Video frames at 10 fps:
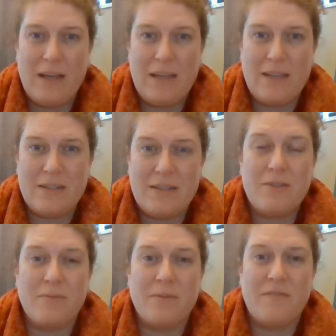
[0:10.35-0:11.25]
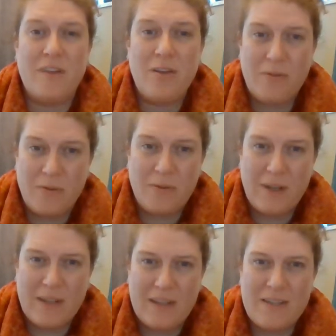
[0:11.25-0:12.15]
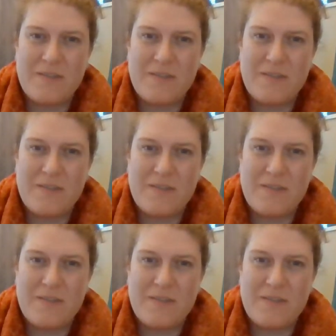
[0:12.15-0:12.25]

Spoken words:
is to review the